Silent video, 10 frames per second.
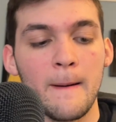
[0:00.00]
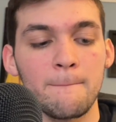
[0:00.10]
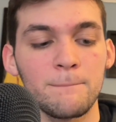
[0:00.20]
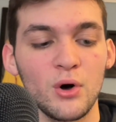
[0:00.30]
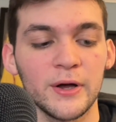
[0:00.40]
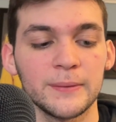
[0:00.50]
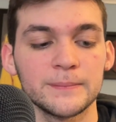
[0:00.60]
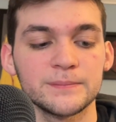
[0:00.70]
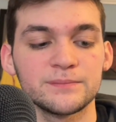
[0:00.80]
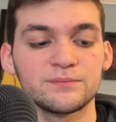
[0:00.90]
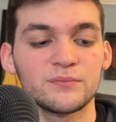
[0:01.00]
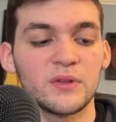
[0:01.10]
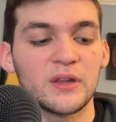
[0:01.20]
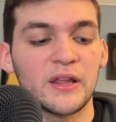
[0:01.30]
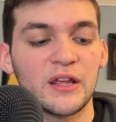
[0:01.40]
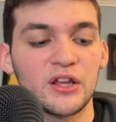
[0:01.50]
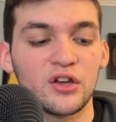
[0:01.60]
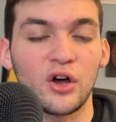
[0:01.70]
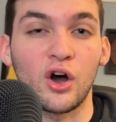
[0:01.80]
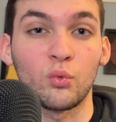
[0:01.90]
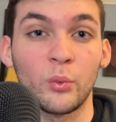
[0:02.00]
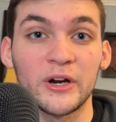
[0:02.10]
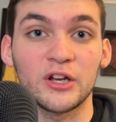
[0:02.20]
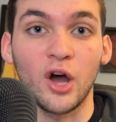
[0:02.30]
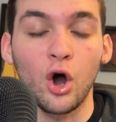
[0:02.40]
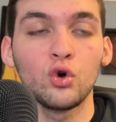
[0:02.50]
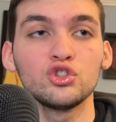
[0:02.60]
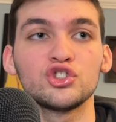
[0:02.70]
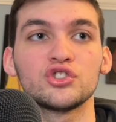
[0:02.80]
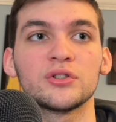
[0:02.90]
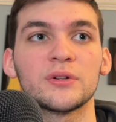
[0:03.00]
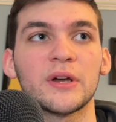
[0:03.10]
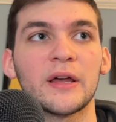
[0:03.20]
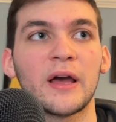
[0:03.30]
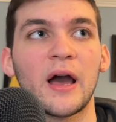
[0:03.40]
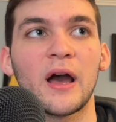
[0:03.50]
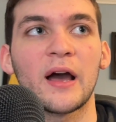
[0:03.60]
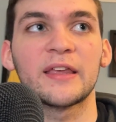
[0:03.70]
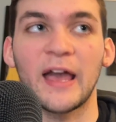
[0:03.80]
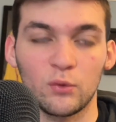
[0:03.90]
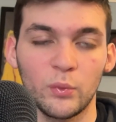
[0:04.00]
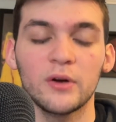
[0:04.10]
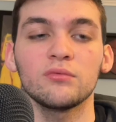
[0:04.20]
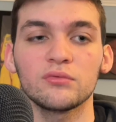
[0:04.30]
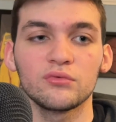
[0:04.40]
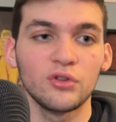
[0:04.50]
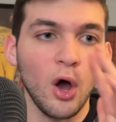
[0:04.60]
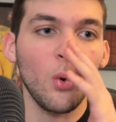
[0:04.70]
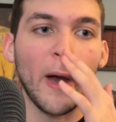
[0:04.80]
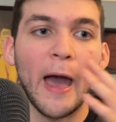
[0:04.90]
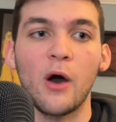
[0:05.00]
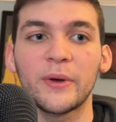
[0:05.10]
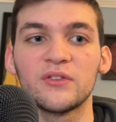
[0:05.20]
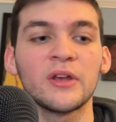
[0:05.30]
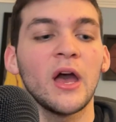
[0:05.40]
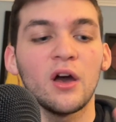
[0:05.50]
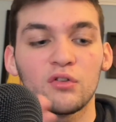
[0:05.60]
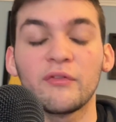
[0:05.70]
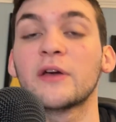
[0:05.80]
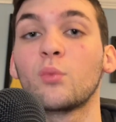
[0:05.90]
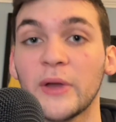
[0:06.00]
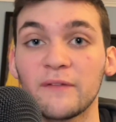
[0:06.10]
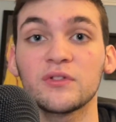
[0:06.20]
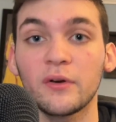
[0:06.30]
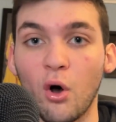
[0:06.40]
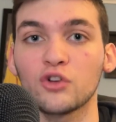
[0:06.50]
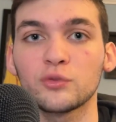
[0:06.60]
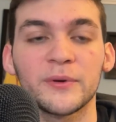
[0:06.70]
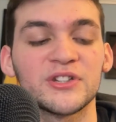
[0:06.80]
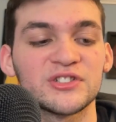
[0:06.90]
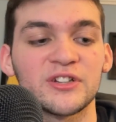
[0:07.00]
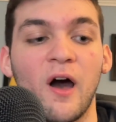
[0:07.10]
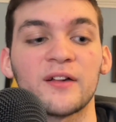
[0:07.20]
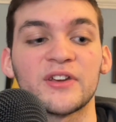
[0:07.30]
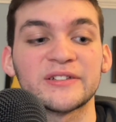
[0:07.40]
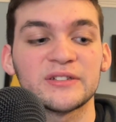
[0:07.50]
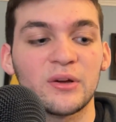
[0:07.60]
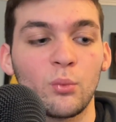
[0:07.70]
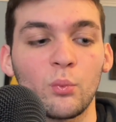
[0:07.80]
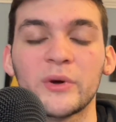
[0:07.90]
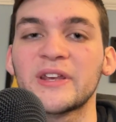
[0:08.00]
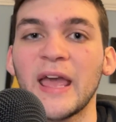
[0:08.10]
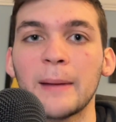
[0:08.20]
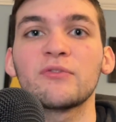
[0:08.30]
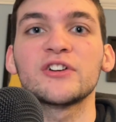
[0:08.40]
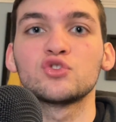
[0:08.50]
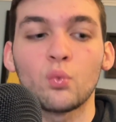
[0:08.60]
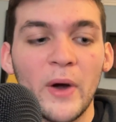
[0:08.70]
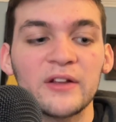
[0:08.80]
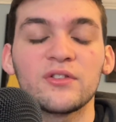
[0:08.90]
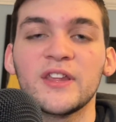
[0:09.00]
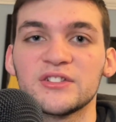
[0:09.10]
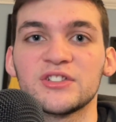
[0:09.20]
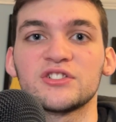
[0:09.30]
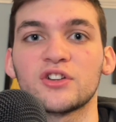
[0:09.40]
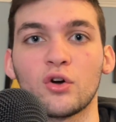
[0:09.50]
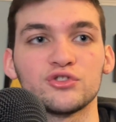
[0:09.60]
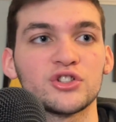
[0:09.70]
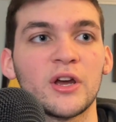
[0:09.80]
But when a coach, again, we don't know how his, like, we have to also put this in context. When Cam Reddish went to the assistant coach,